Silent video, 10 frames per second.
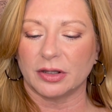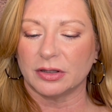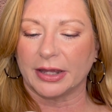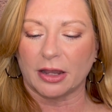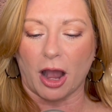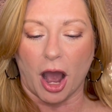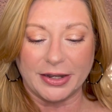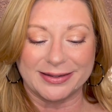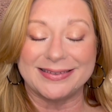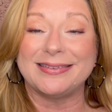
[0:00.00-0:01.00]
like
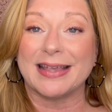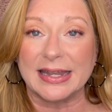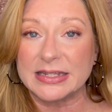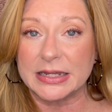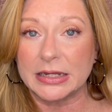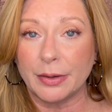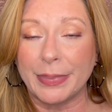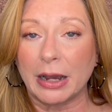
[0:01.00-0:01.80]
unscented